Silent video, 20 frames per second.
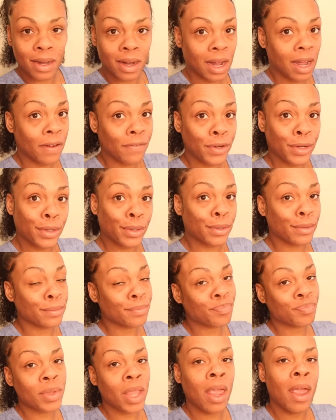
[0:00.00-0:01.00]

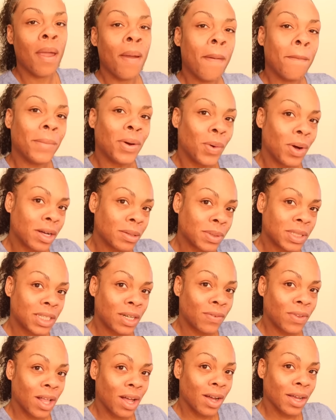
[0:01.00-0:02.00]
afternoon but welcome to
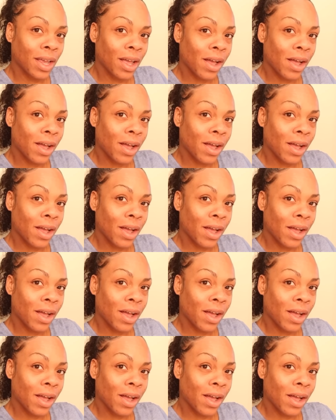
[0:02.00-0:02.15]
the vlog